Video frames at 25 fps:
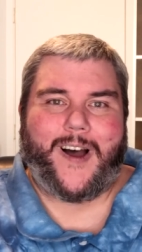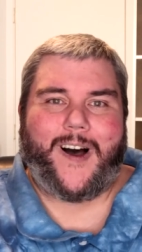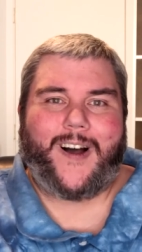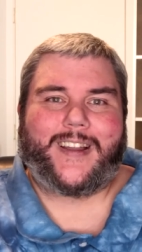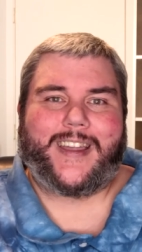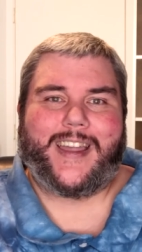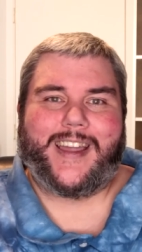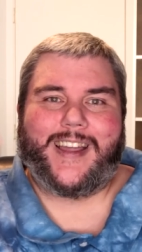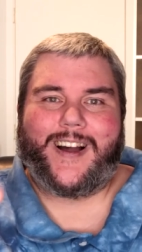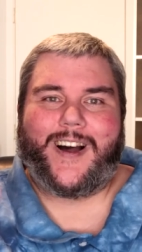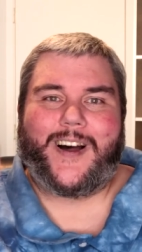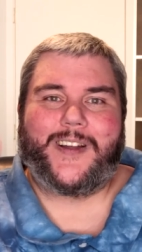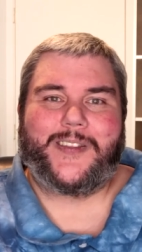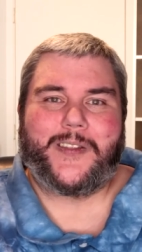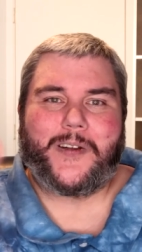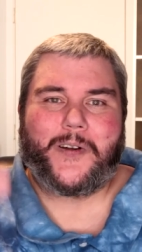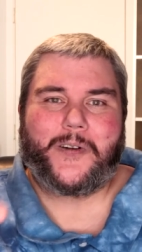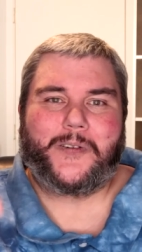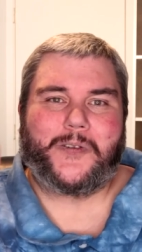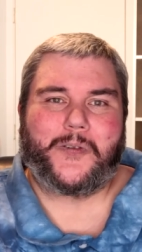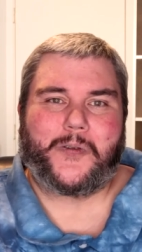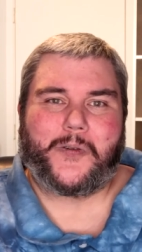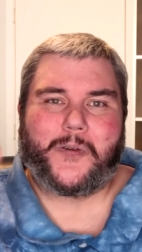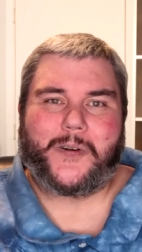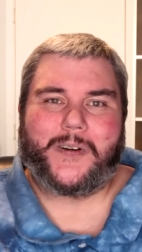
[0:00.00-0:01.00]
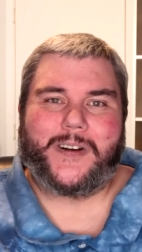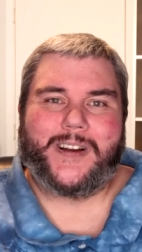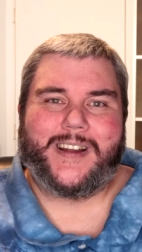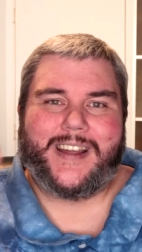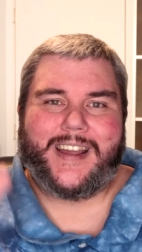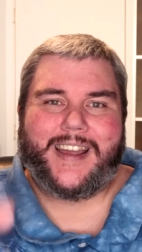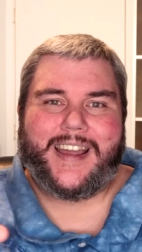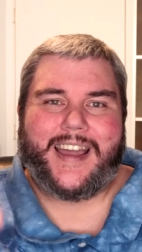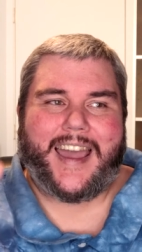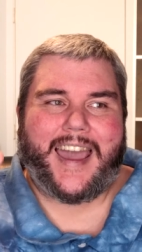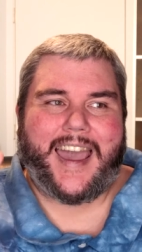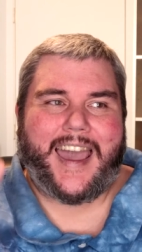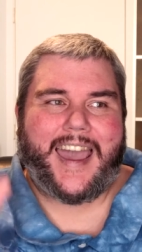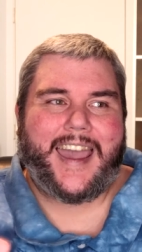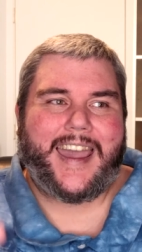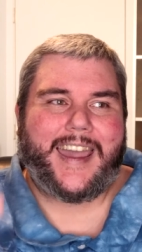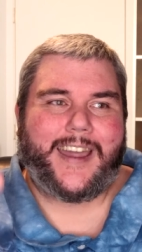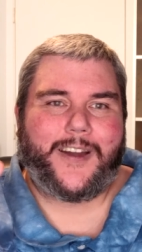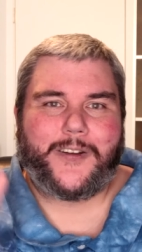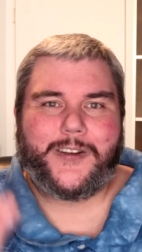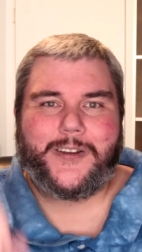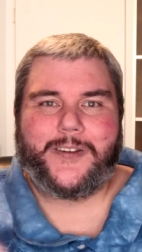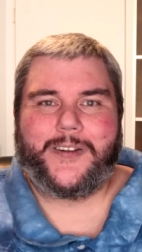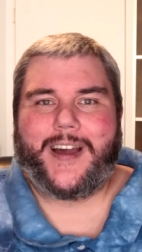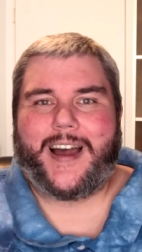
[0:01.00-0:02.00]
knocking on their door. Hey,
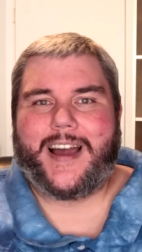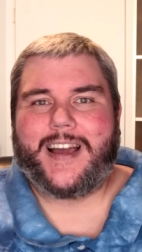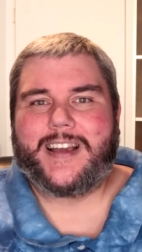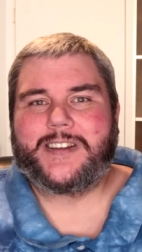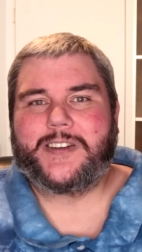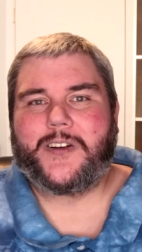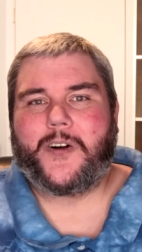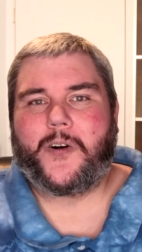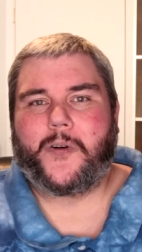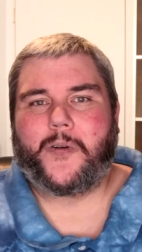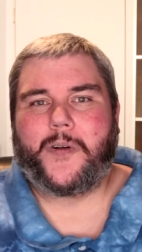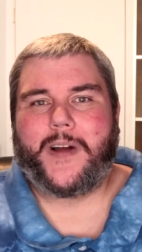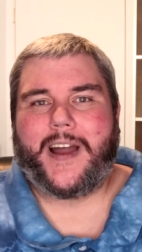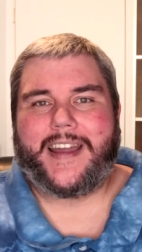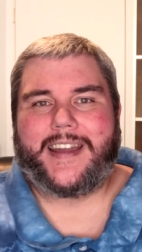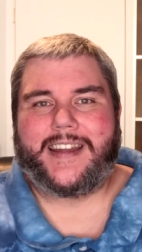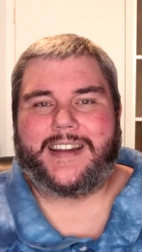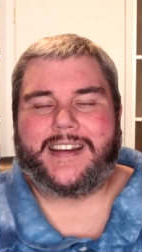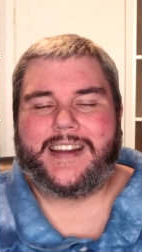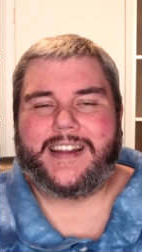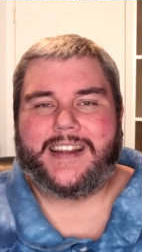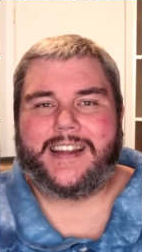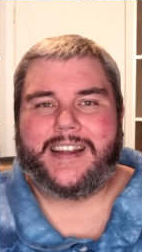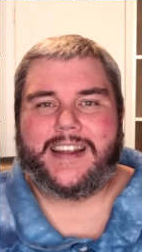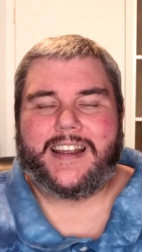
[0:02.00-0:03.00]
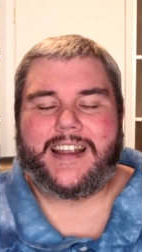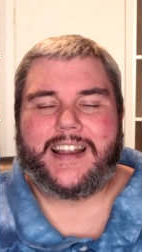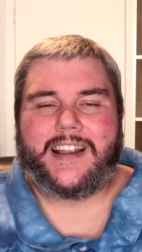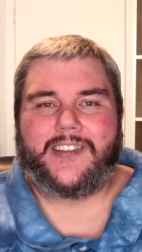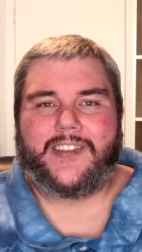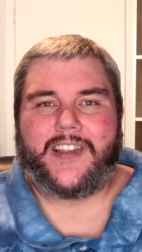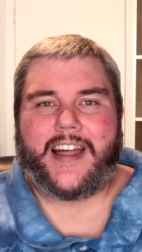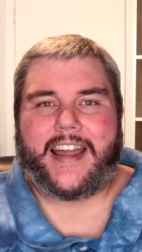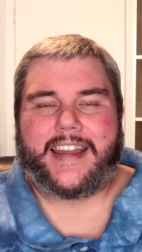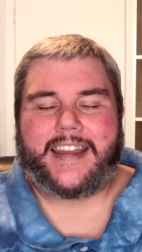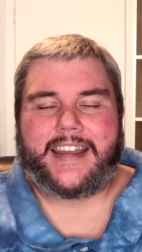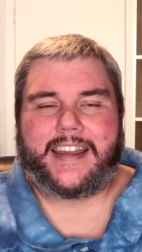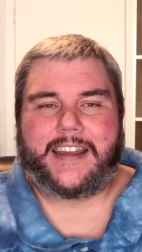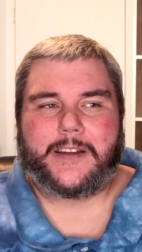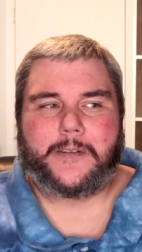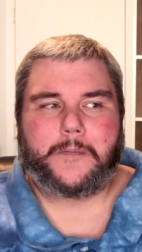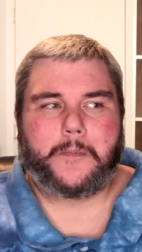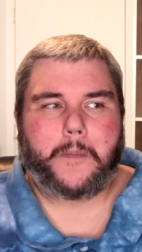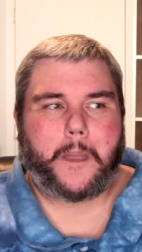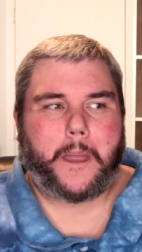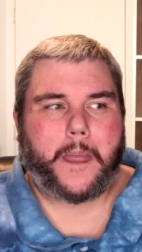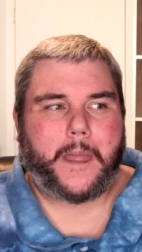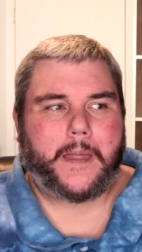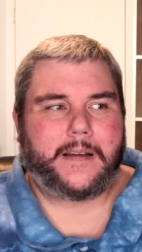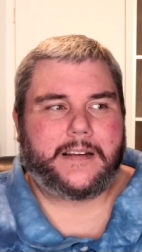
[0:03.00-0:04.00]
are you guys all right? Like,
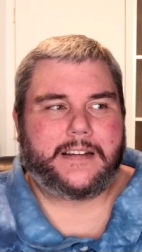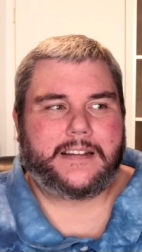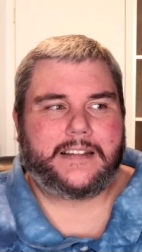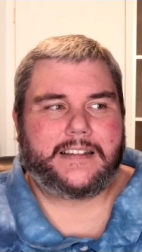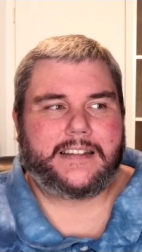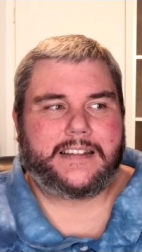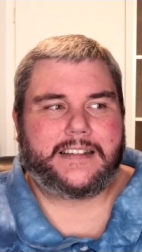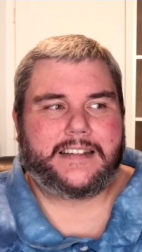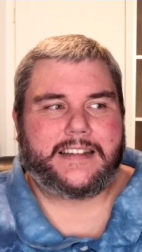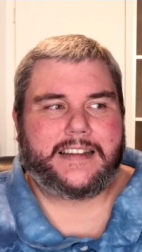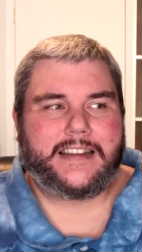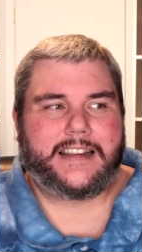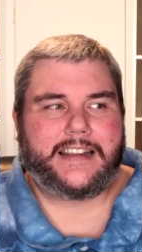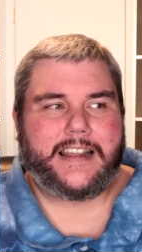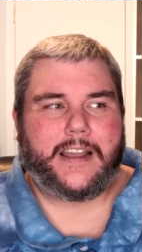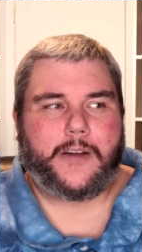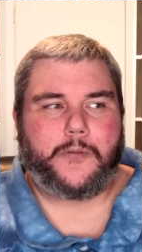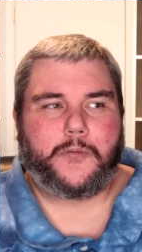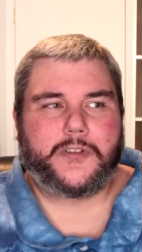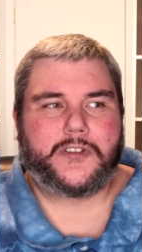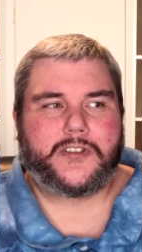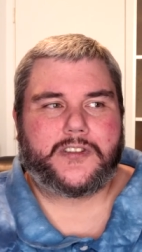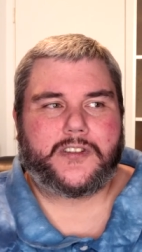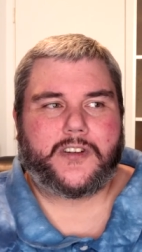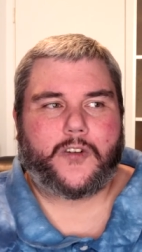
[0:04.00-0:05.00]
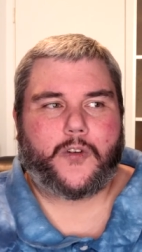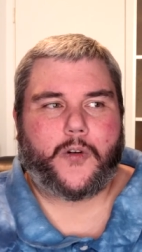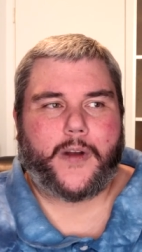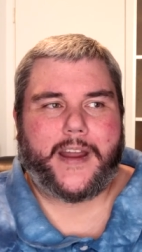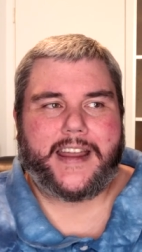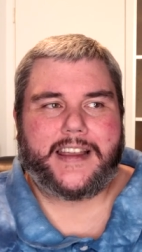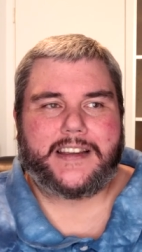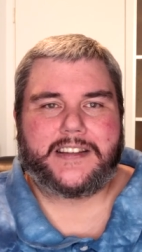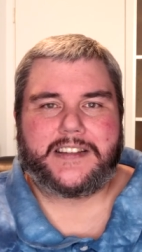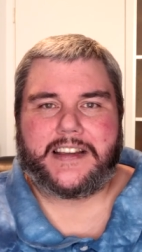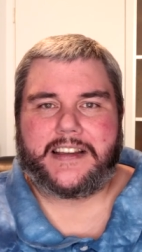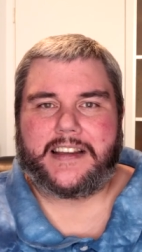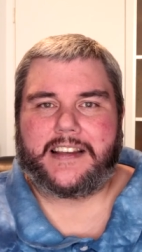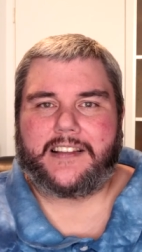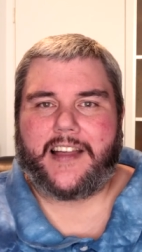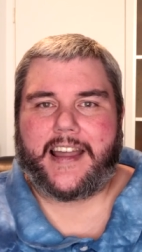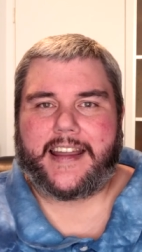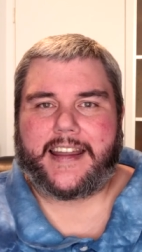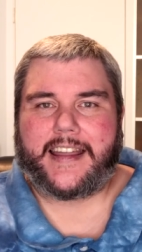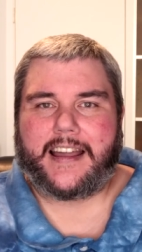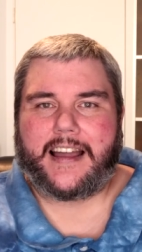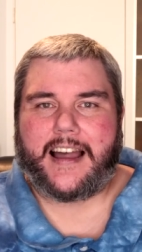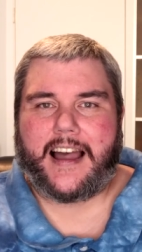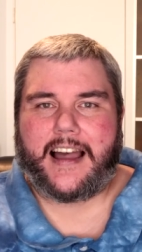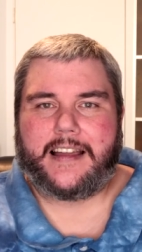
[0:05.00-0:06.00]
it was crazy.
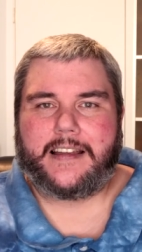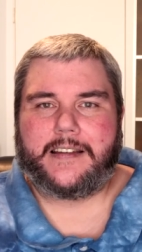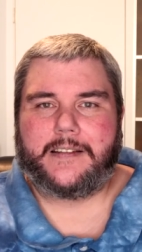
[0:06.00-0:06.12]
Like,